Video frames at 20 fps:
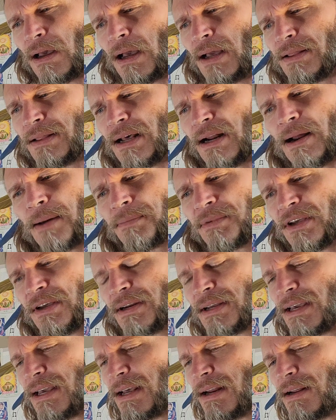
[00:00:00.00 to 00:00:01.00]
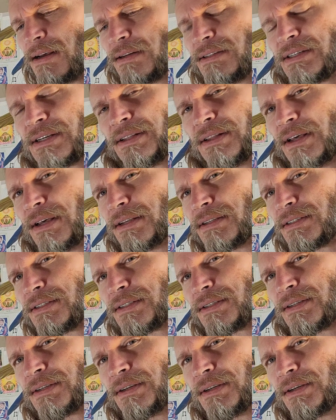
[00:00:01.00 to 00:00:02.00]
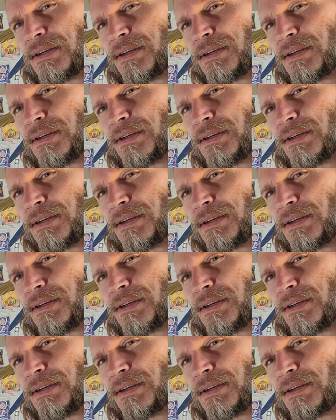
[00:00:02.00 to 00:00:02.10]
and then I'm going to get into this